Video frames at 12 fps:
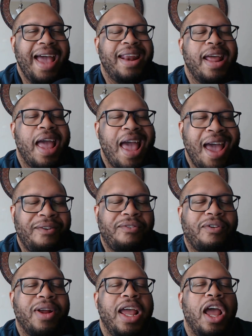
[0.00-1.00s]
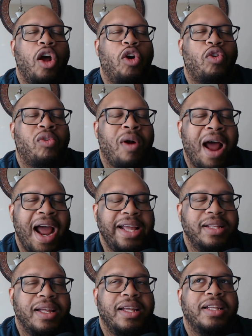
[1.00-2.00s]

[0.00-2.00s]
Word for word: had every right